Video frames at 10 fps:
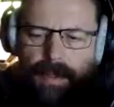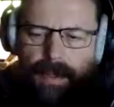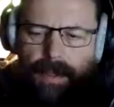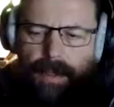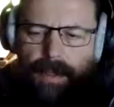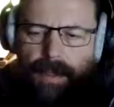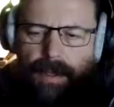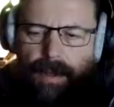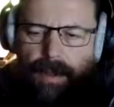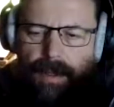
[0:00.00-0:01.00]

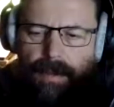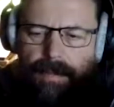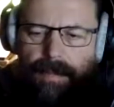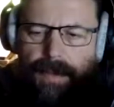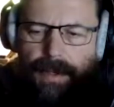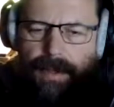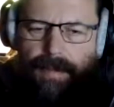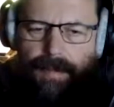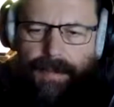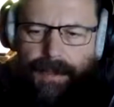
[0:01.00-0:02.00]
lol.
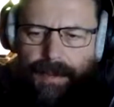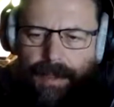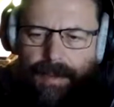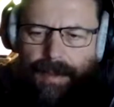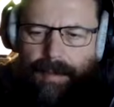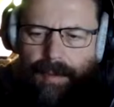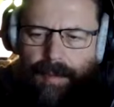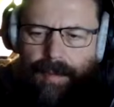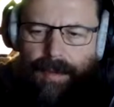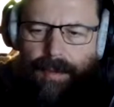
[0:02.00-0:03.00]
Sorry
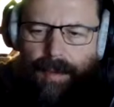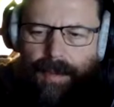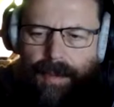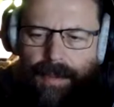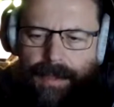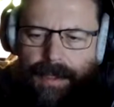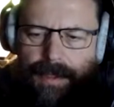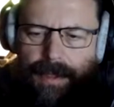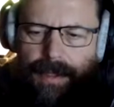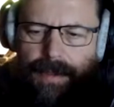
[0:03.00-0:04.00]
if I pronounce
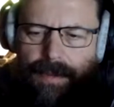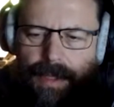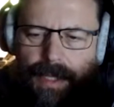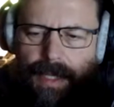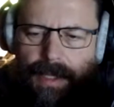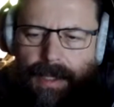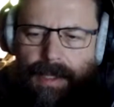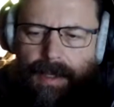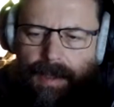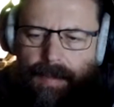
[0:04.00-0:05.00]
it incorrectly,
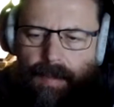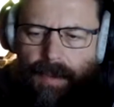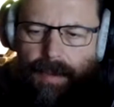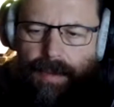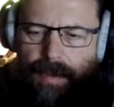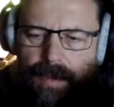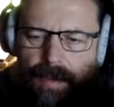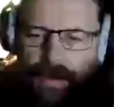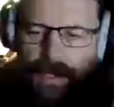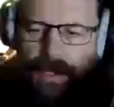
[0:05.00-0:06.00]
but
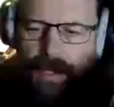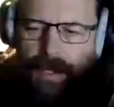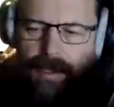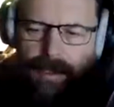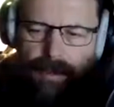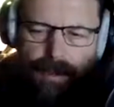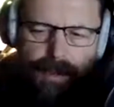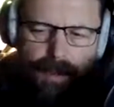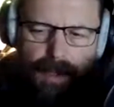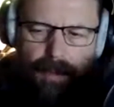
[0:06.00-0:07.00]
you're saying that the
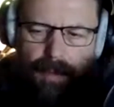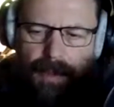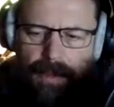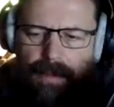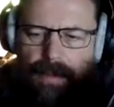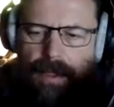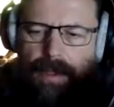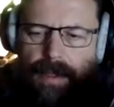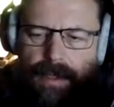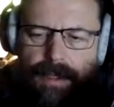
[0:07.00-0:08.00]
schools were never meant to really
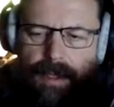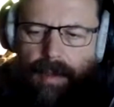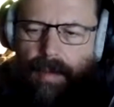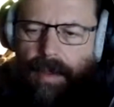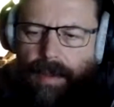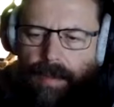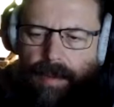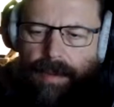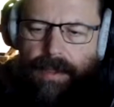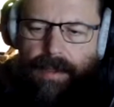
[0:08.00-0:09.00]
teach you how money
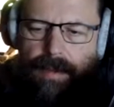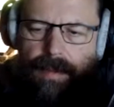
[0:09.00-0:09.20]
works.